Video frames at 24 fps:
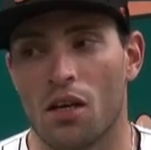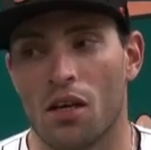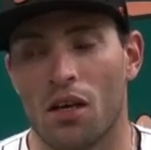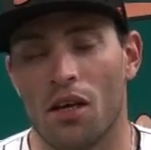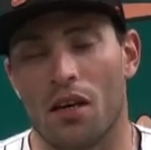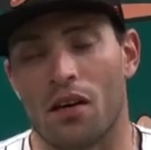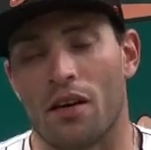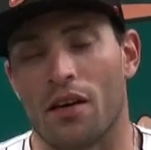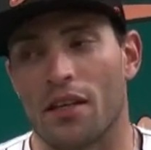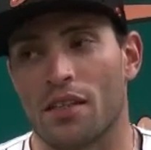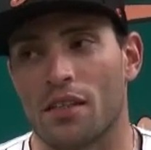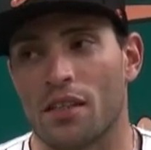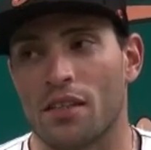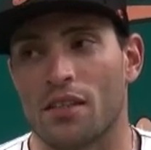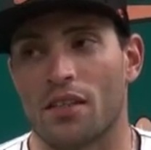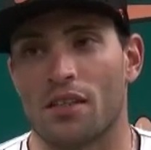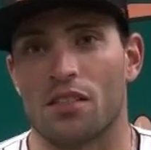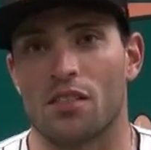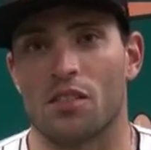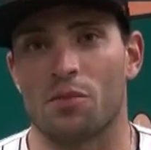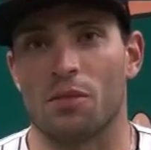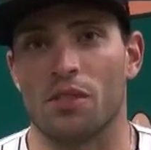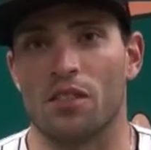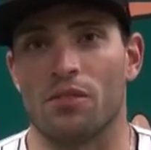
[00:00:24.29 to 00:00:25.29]
you know, I
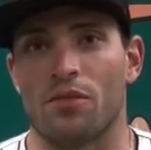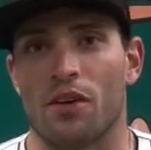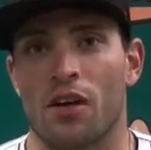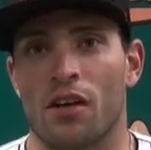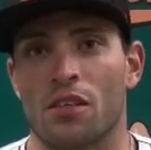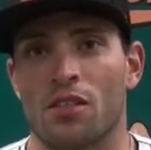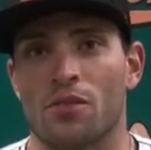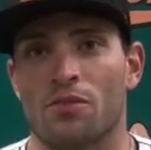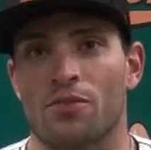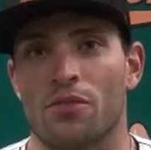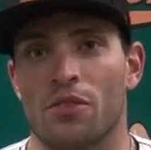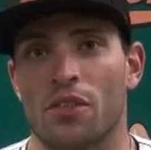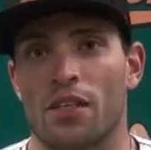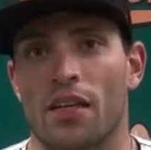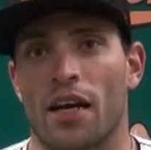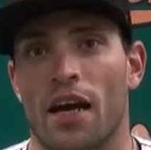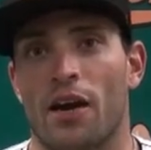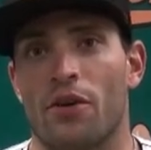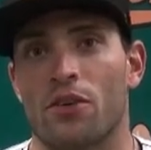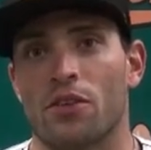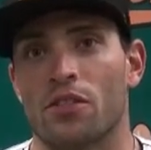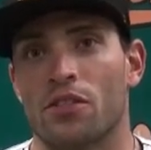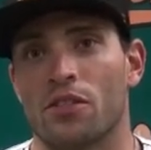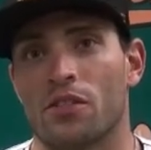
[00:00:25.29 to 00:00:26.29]
think it speaks volume for the
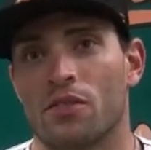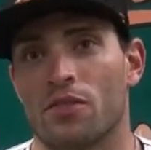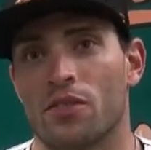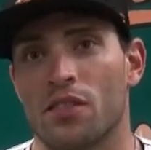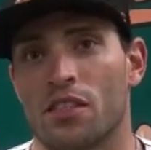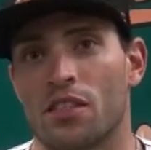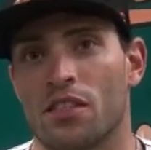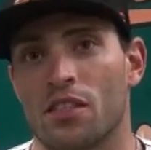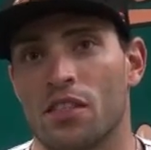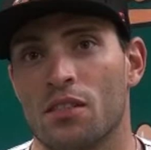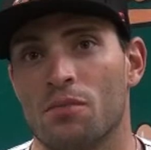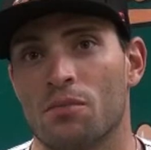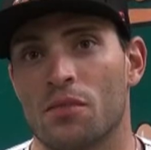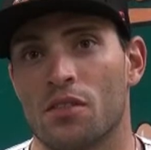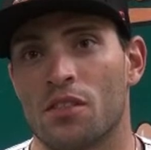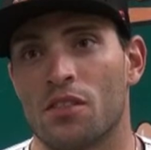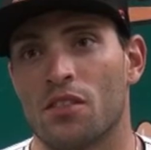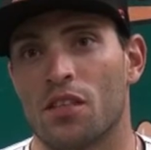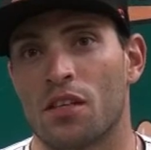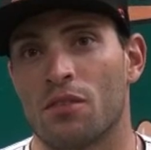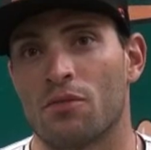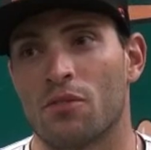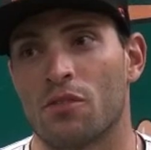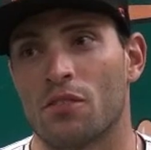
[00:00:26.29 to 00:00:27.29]
character of this team in
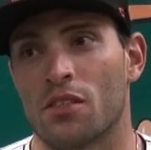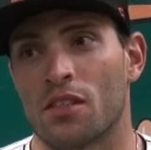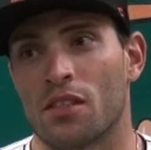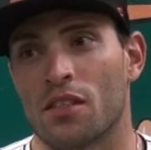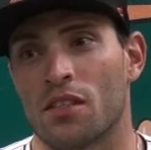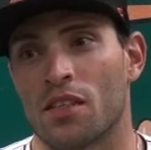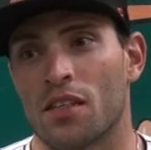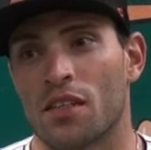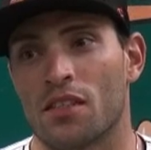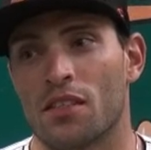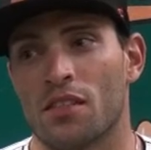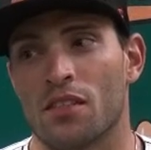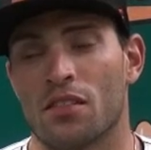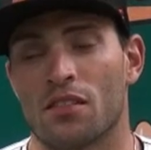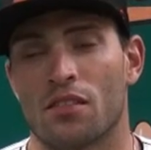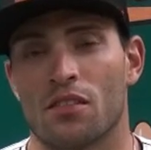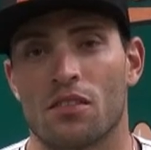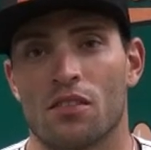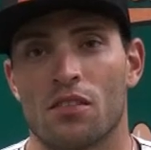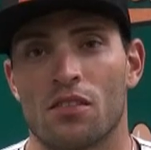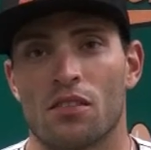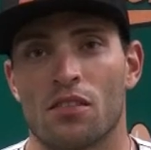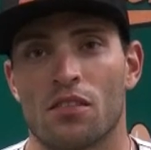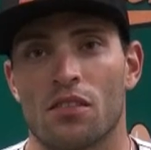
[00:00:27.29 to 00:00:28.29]
general, and I think
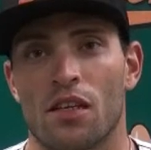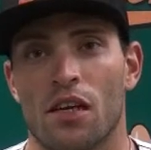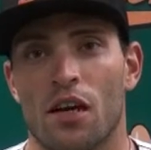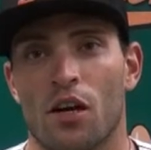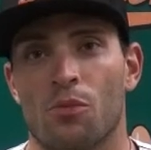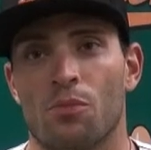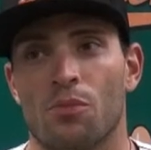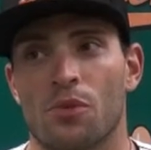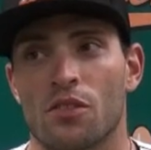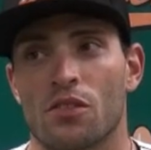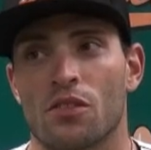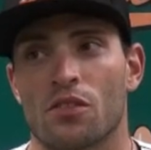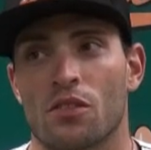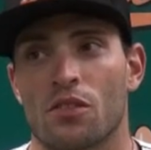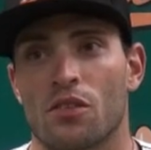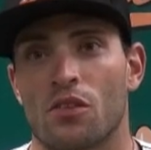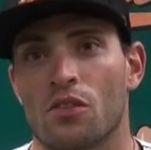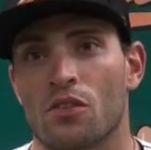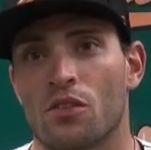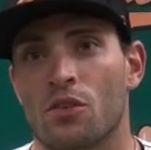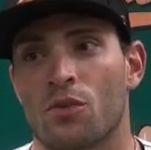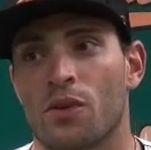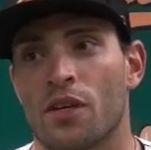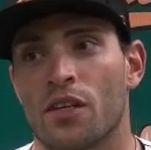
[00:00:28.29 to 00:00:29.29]
it's going to help us
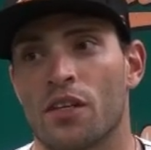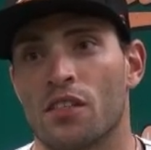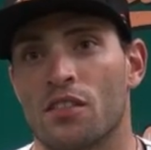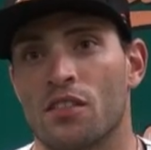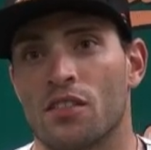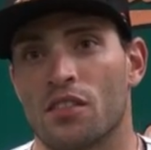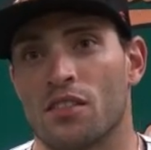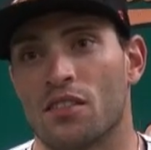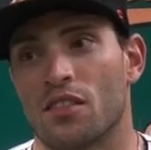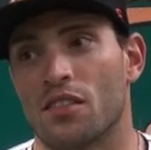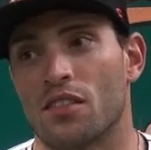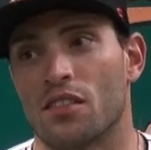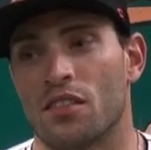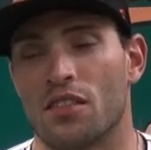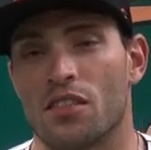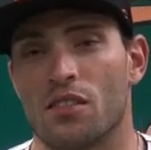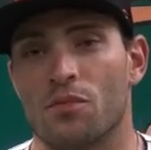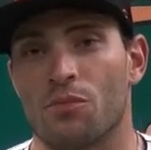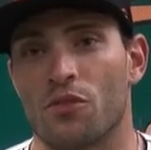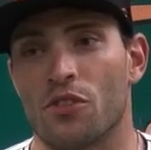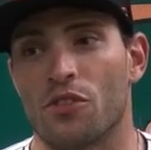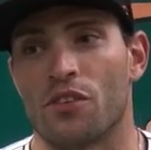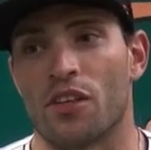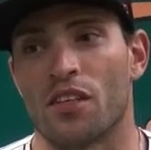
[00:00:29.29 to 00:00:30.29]
along the way as the
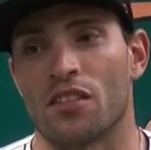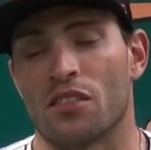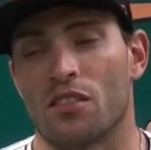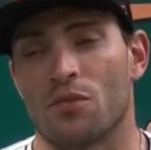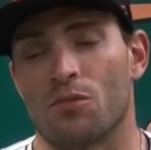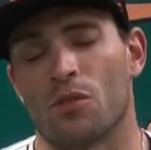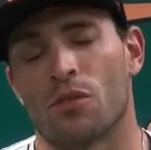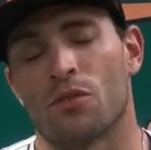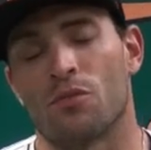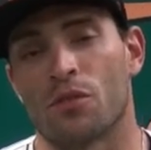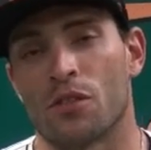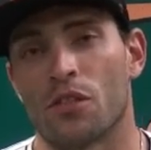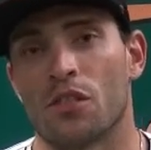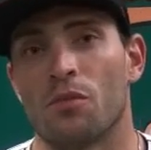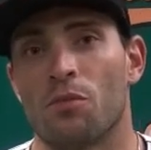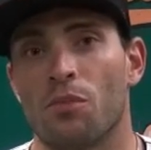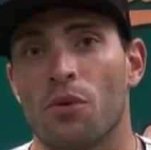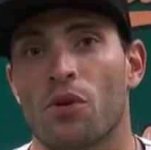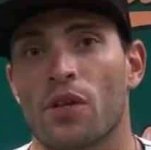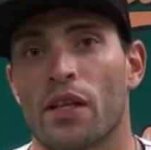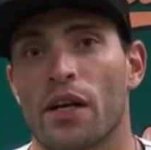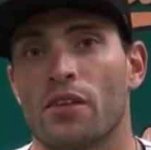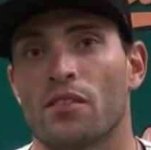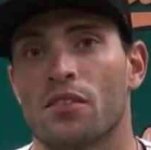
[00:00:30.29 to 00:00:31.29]
season progresses. We're going to
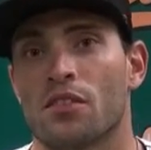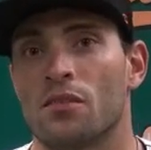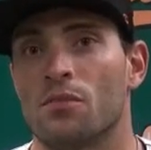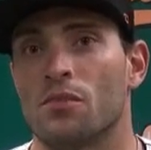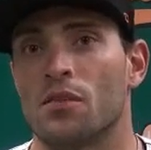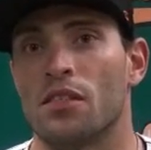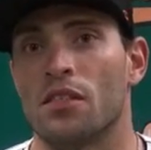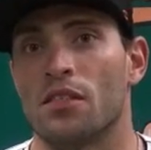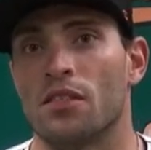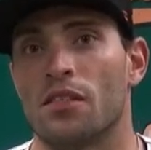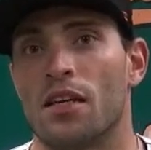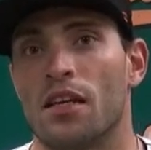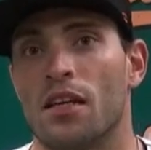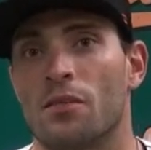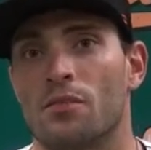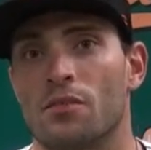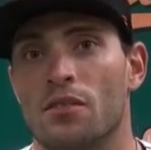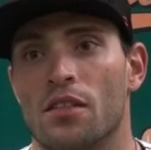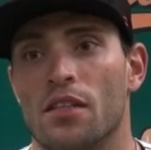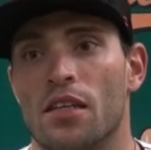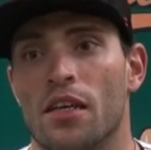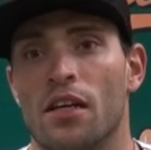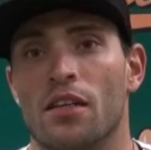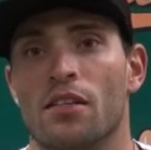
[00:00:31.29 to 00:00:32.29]
pull out some of these
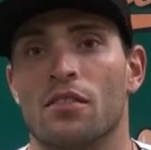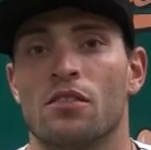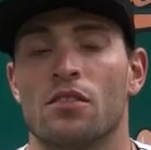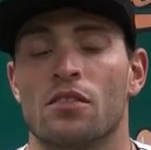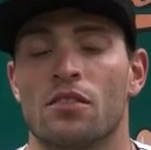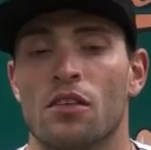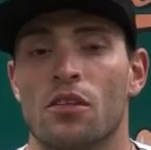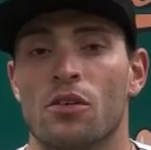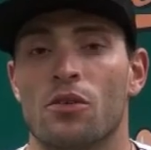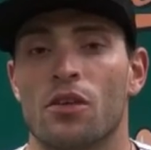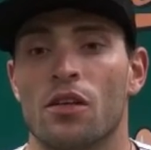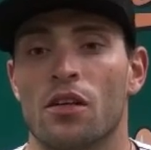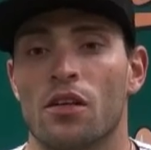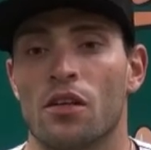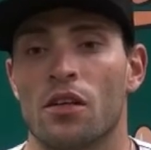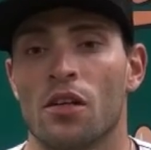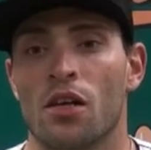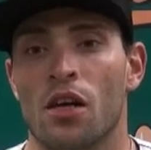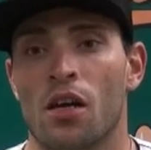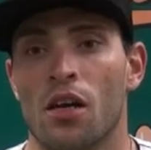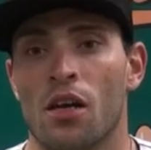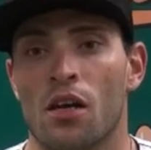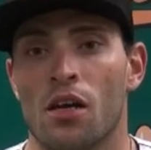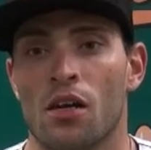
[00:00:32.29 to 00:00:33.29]
games in the end. So,
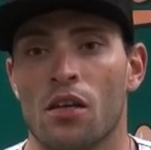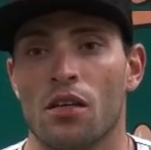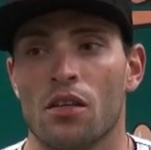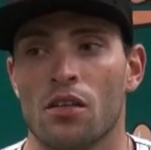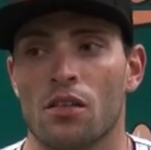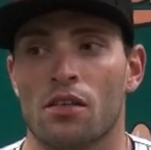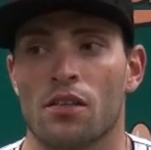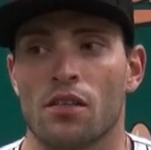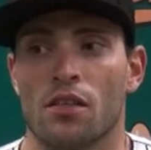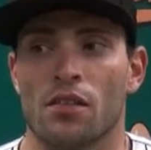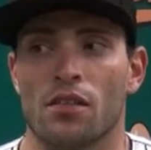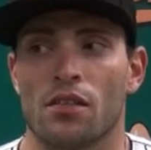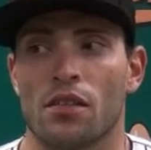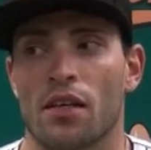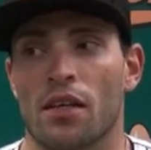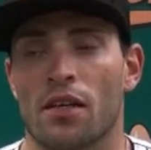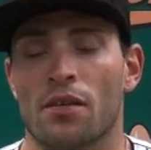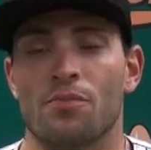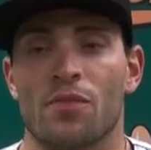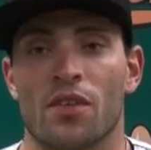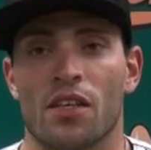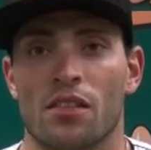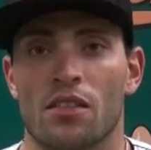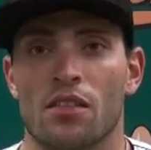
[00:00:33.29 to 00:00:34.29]
you know, I
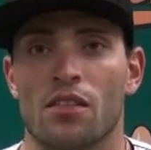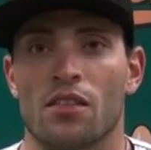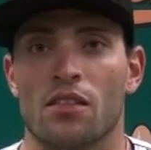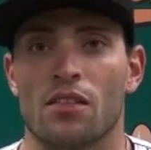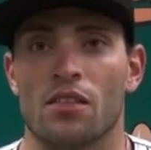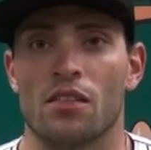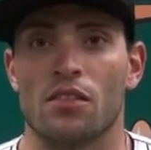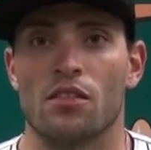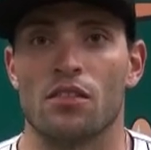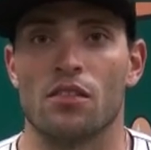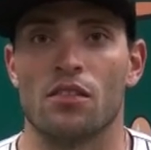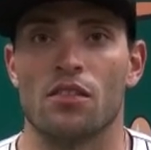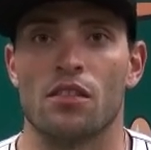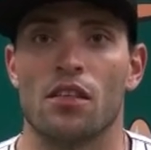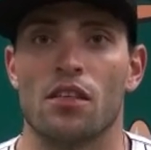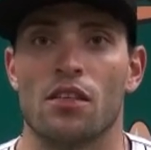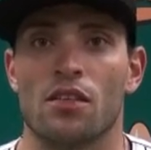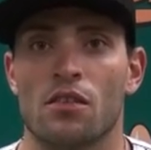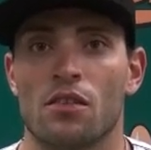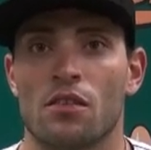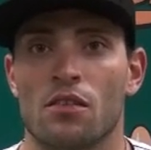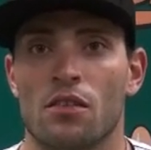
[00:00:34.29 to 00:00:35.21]
think it's a good thing.